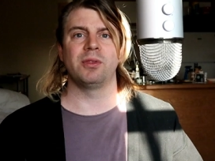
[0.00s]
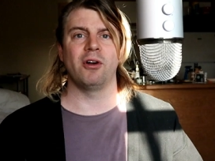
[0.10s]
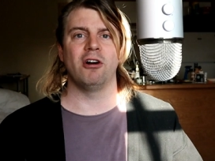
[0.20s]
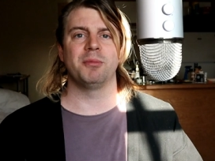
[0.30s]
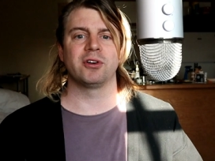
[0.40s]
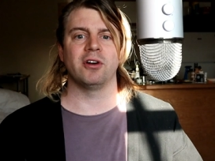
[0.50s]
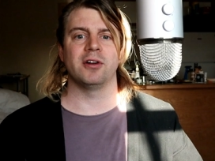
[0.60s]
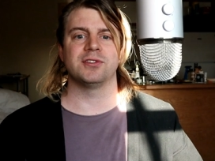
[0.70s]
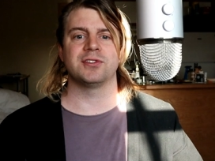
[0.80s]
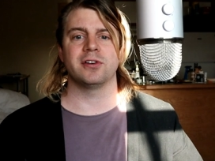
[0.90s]
with the
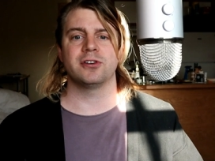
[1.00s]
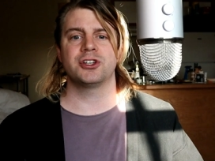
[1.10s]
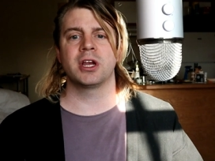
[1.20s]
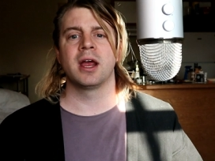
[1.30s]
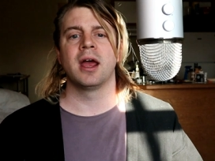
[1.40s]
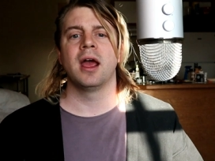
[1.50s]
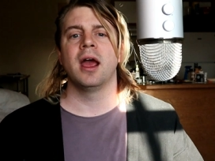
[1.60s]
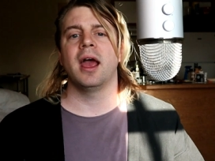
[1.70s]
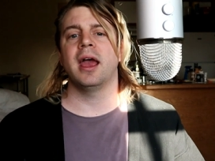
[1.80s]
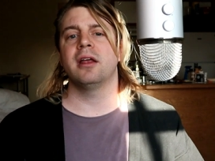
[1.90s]
Omicron surge,
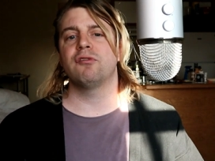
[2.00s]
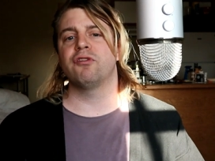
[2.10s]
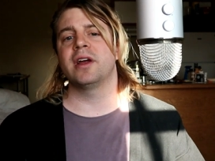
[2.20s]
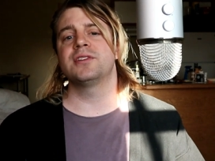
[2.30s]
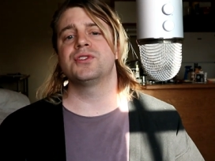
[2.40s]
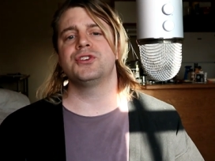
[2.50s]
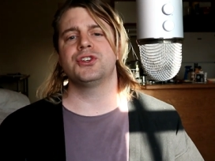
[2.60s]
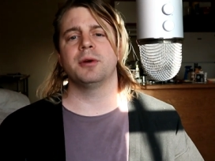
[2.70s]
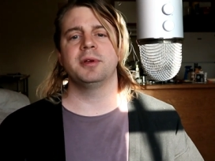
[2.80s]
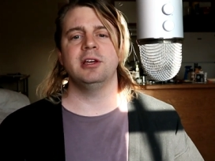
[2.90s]
and France and
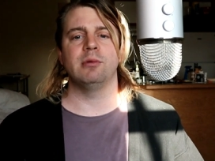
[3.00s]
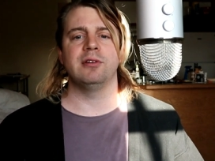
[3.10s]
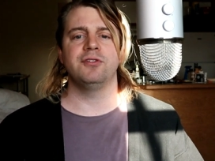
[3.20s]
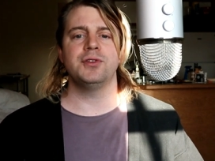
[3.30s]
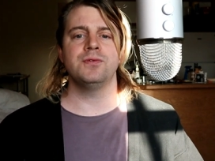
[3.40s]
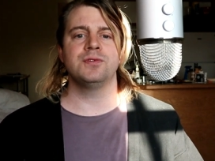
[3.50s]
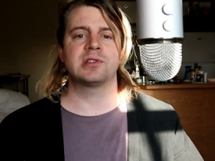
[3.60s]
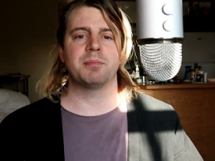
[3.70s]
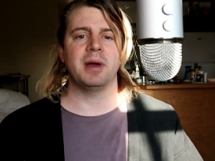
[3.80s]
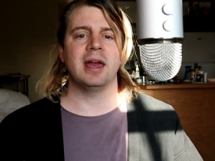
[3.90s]
Germany
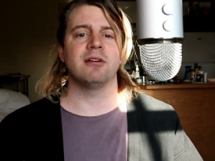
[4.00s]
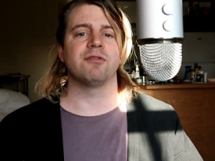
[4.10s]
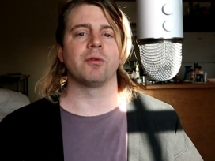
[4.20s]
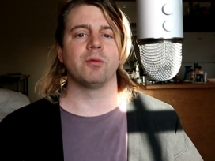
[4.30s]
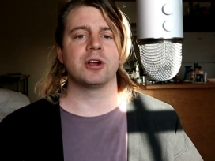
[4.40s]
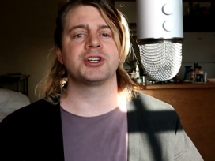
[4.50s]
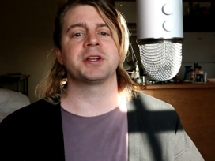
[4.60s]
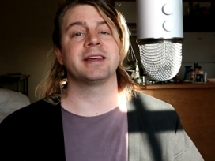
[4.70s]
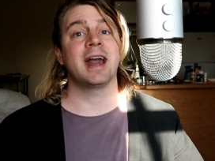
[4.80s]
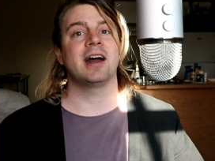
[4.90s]
refused to pay for
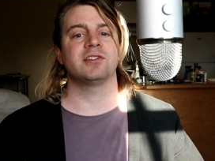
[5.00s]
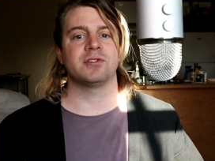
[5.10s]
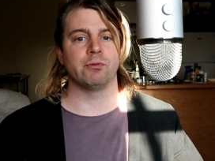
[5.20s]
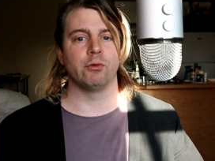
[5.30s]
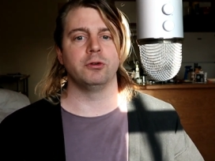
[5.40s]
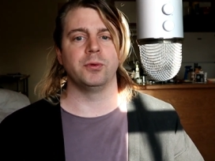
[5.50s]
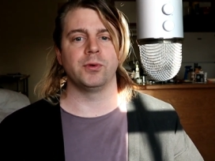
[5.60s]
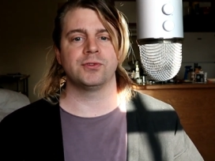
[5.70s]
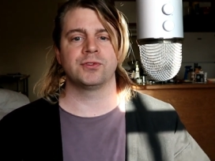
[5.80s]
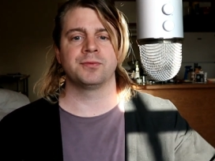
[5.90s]
Russian gas in
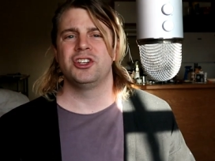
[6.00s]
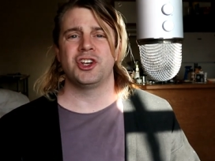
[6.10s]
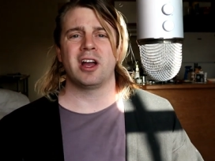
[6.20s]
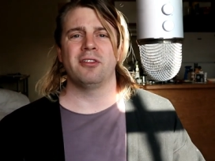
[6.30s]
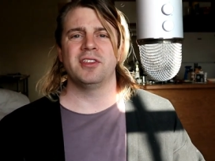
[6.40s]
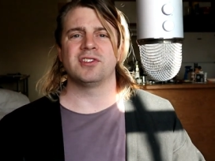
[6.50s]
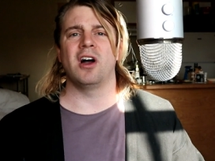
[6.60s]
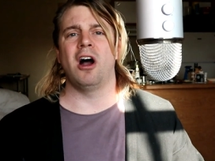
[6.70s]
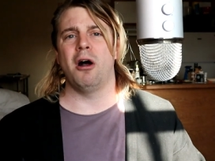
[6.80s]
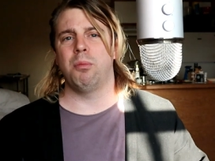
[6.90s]
rubles. Check out
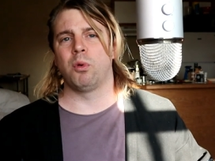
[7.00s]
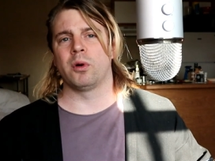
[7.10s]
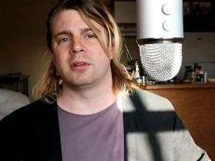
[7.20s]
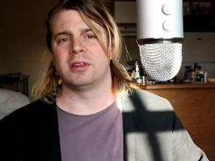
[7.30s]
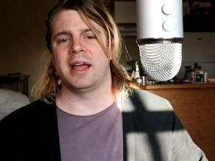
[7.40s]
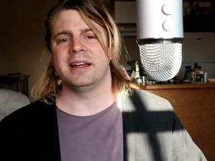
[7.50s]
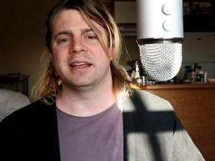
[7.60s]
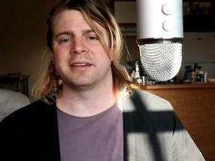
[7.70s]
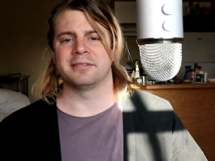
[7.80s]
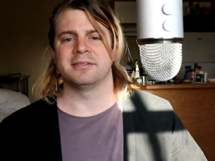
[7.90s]
this upward
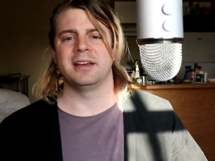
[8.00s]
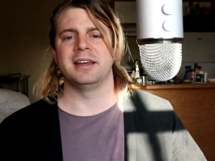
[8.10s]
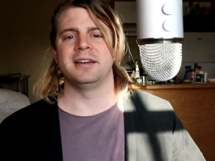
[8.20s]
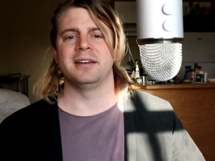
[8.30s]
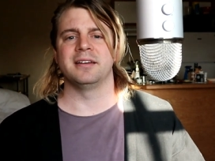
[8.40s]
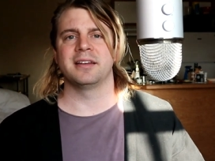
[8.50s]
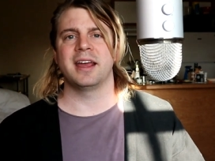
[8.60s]
lightning in